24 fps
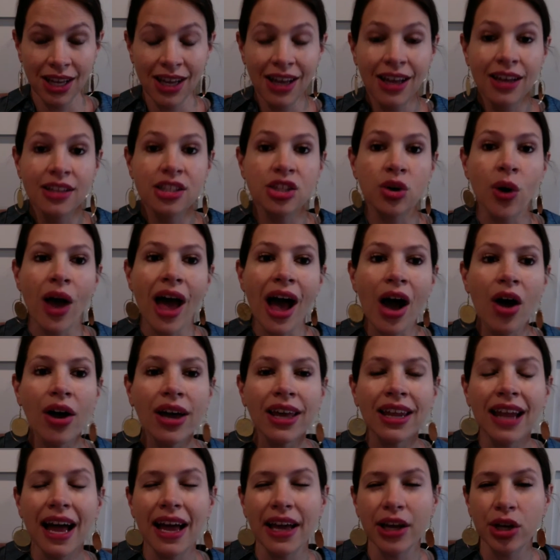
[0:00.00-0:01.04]
So how can
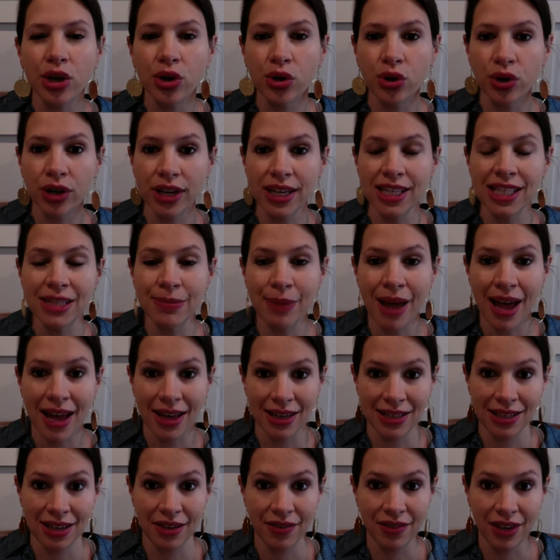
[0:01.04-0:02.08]
I increase my
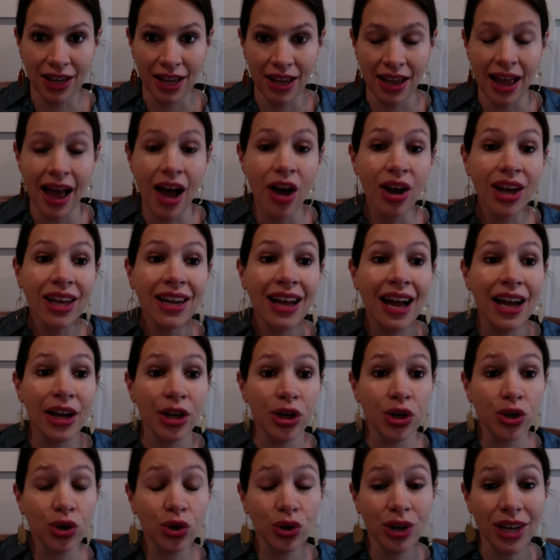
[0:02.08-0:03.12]
activity? How can I
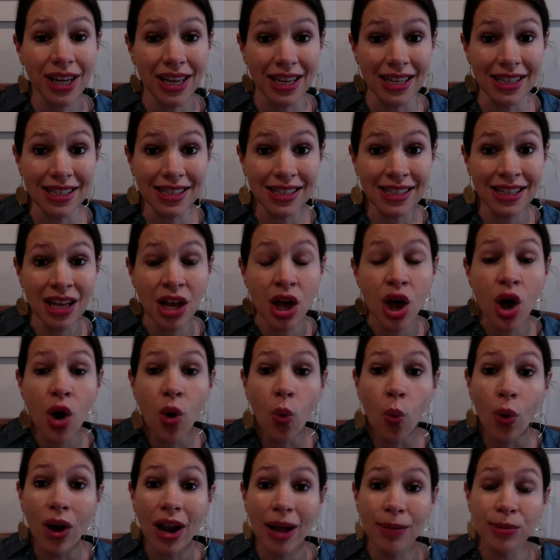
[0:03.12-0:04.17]
increase
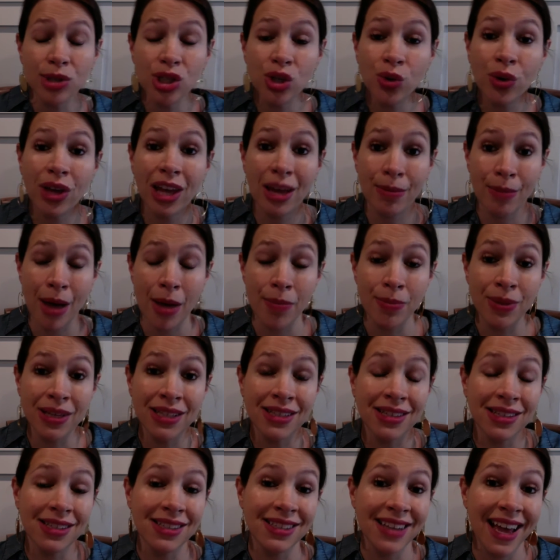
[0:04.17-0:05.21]
what I'm doing in my
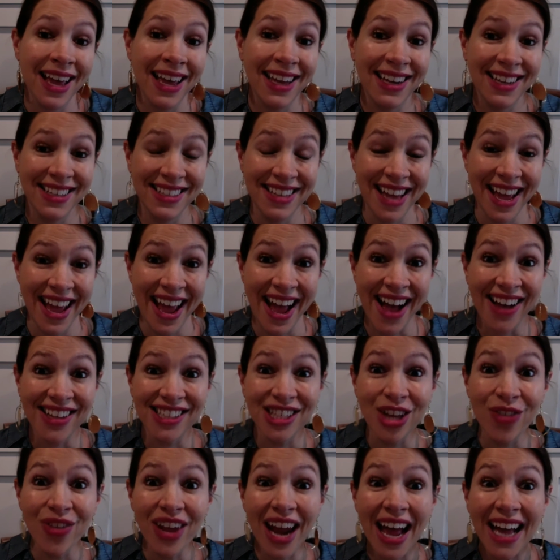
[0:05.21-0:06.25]
business day in and day out
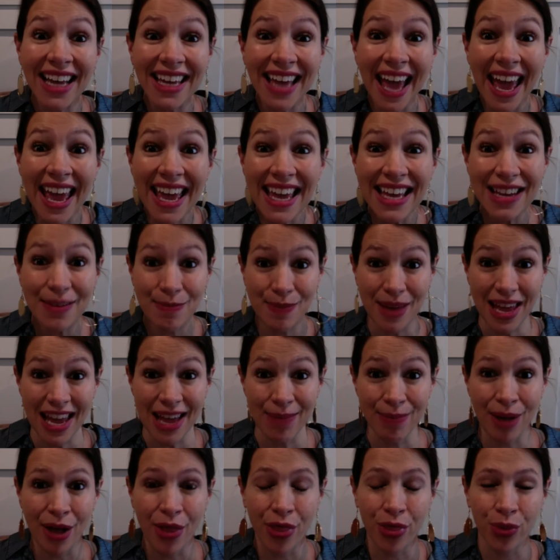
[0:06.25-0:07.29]
so that I can meet
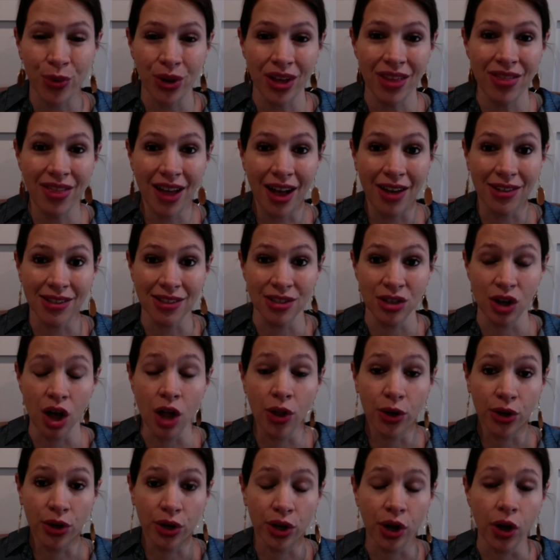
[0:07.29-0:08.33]
my
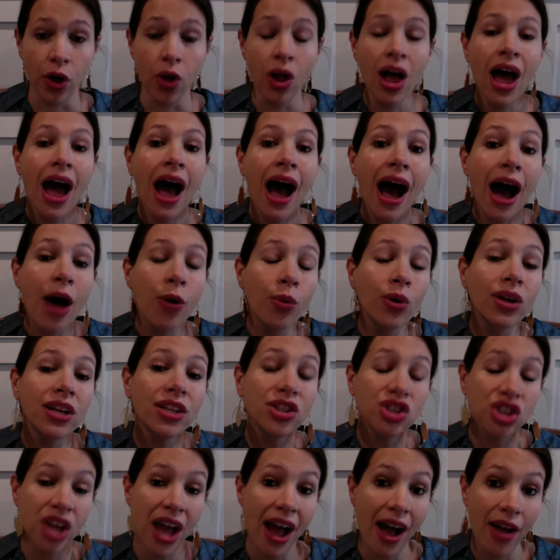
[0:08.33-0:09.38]
$3,000 goal? I want to
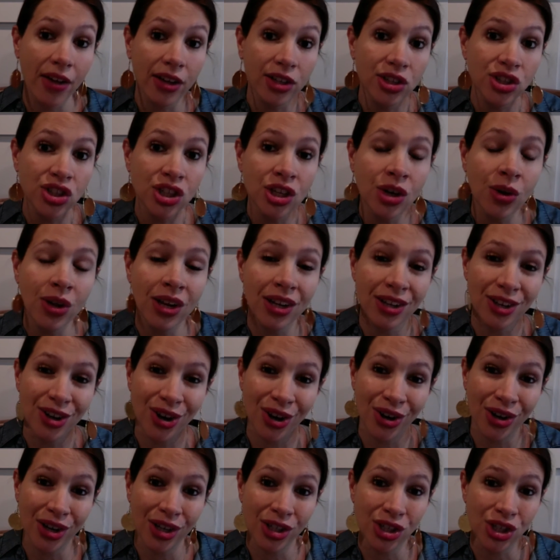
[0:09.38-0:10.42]
challenge you and
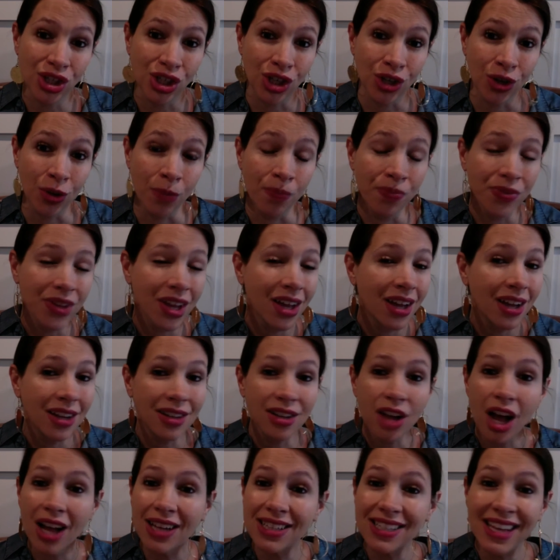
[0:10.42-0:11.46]
encourage you
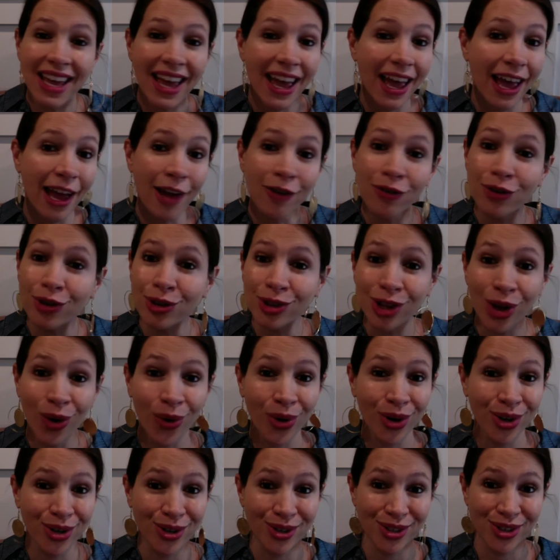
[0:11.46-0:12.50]
not to ever lower
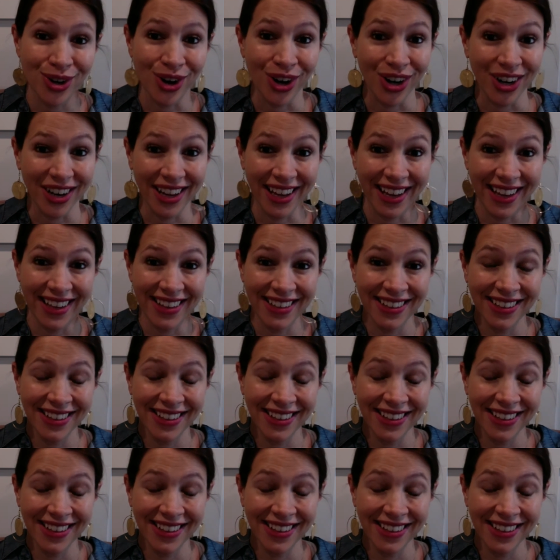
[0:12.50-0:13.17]
your target,